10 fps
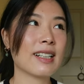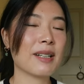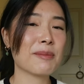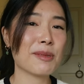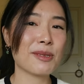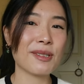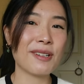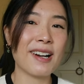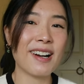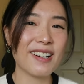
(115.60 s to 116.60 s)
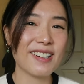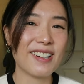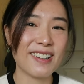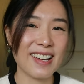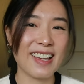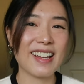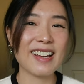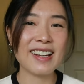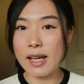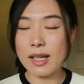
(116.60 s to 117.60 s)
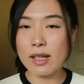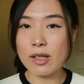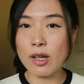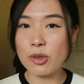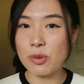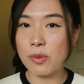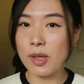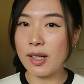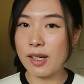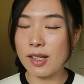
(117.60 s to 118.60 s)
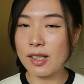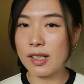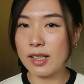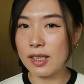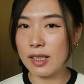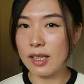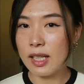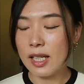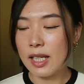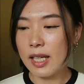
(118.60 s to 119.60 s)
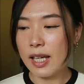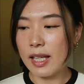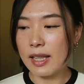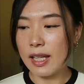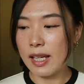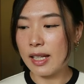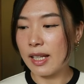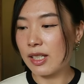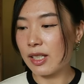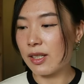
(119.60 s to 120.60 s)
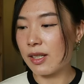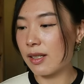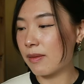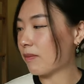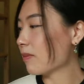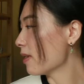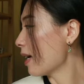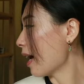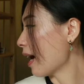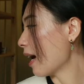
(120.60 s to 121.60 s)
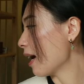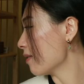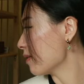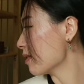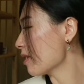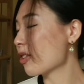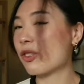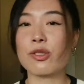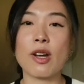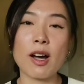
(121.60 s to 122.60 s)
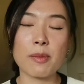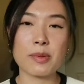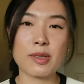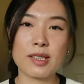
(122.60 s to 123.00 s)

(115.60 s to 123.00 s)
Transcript: I'm so hungry. I got to work and then I just haven't stopped.